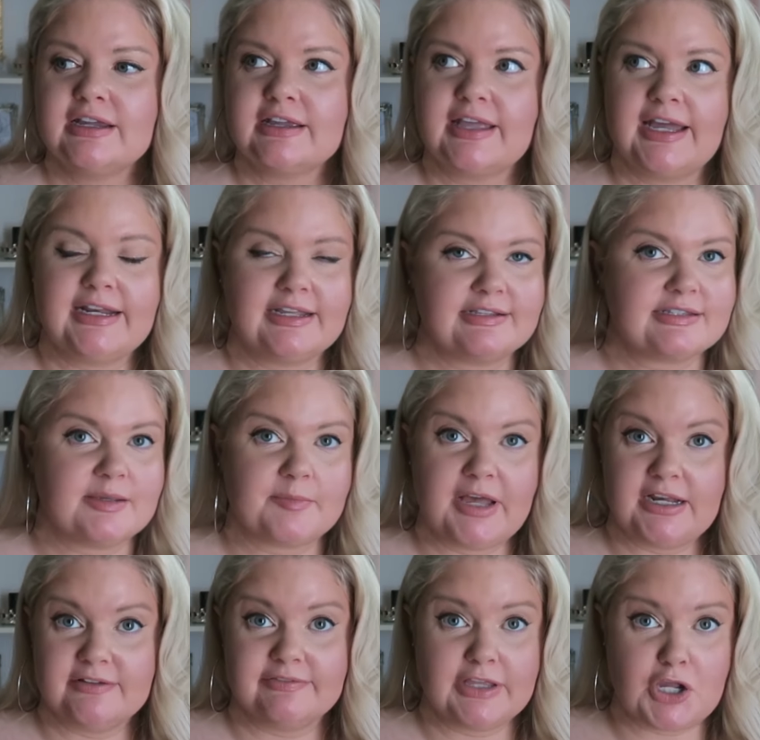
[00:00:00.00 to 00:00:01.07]
getting in some
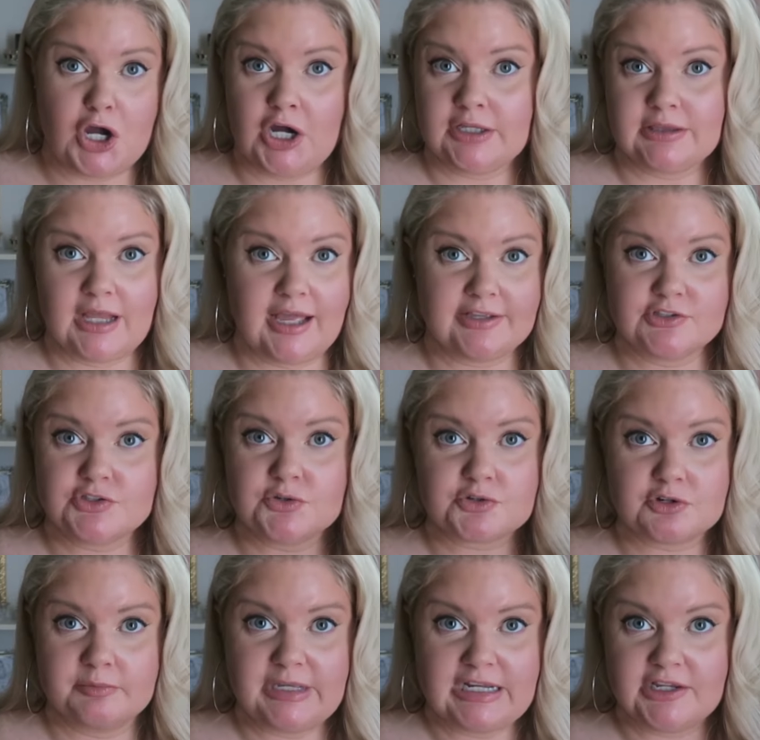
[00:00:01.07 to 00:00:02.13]
kind of like online
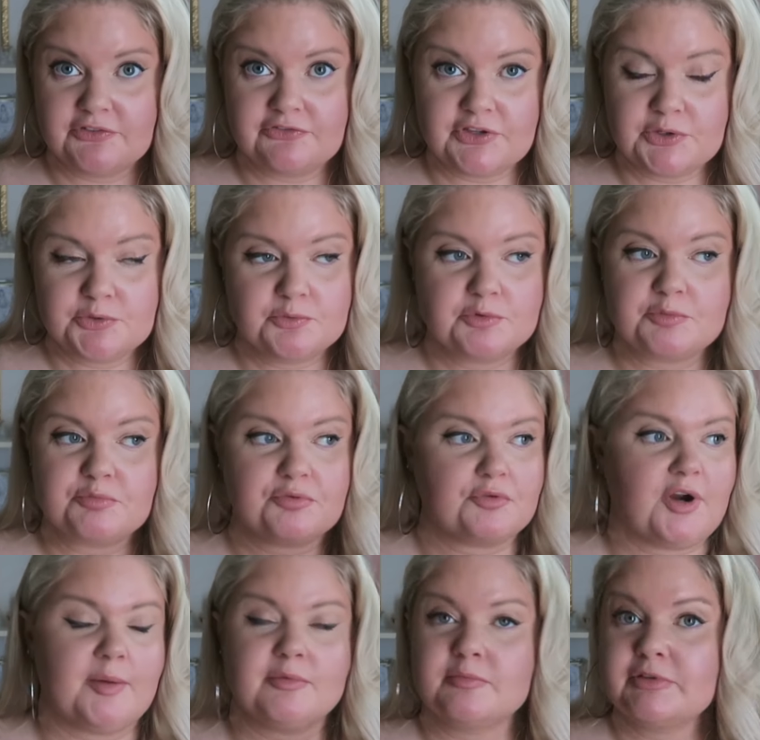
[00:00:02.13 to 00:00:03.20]
social media feud would
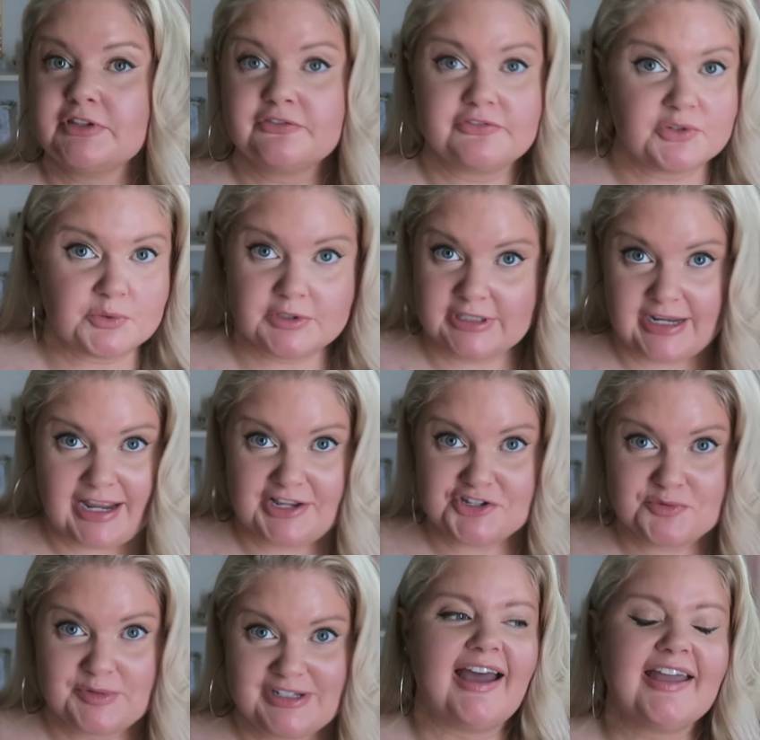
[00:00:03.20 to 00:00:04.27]
probably fuel engagement.